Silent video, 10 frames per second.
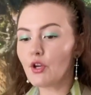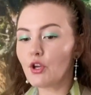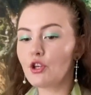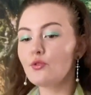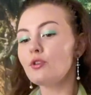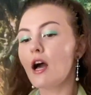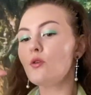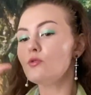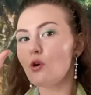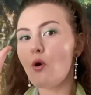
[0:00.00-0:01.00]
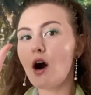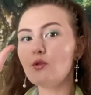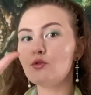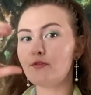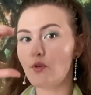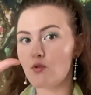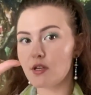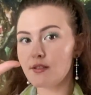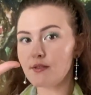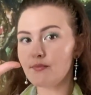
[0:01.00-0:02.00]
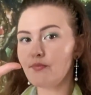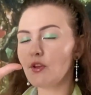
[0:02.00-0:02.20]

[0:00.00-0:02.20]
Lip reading: you now know how to focus,